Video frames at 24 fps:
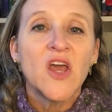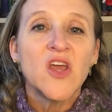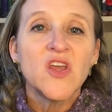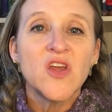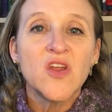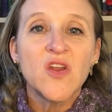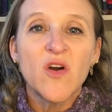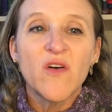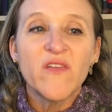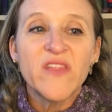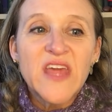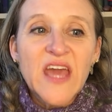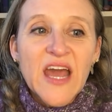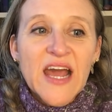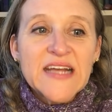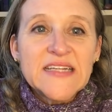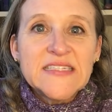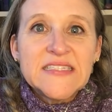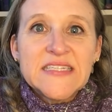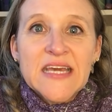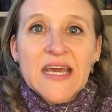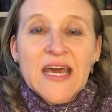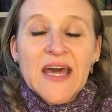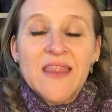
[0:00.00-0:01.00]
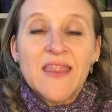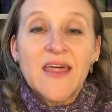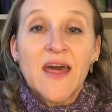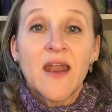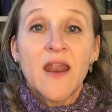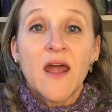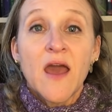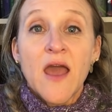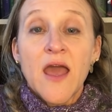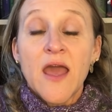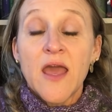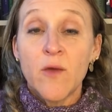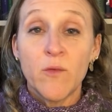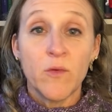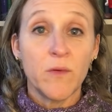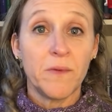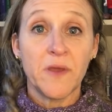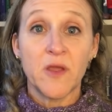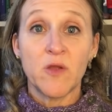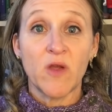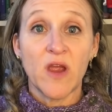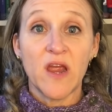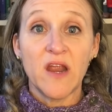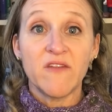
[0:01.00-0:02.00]
You know, the idea that it would
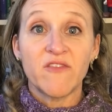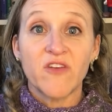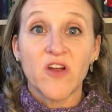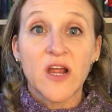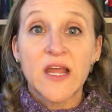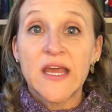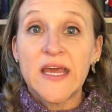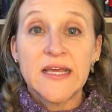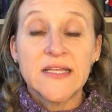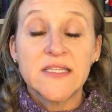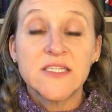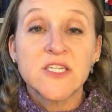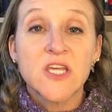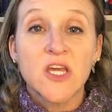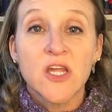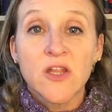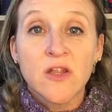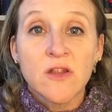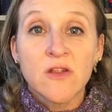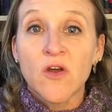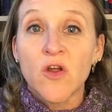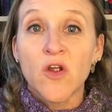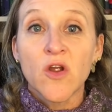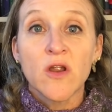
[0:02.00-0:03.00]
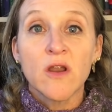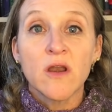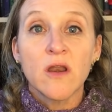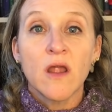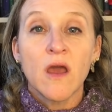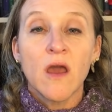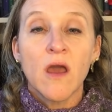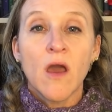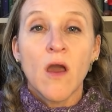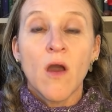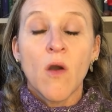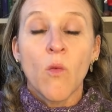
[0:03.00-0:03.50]
be great if our kids could learn